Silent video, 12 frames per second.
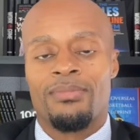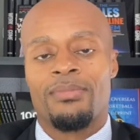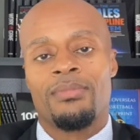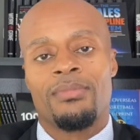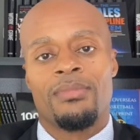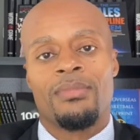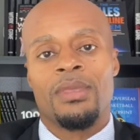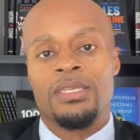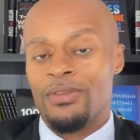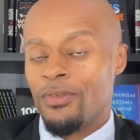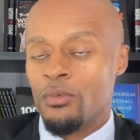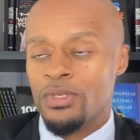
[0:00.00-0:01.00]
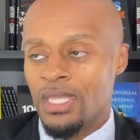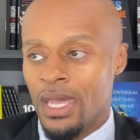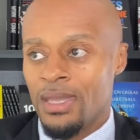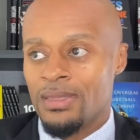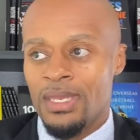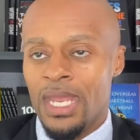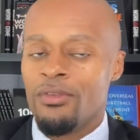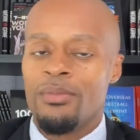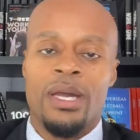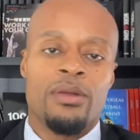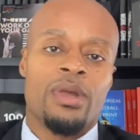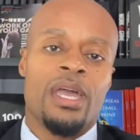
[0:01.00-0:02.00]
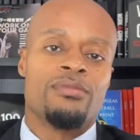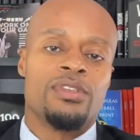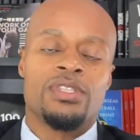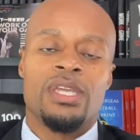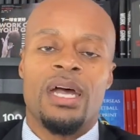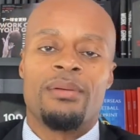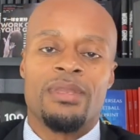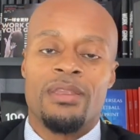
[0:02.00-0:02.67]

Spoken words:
Because if it was that, then everybody would have this job.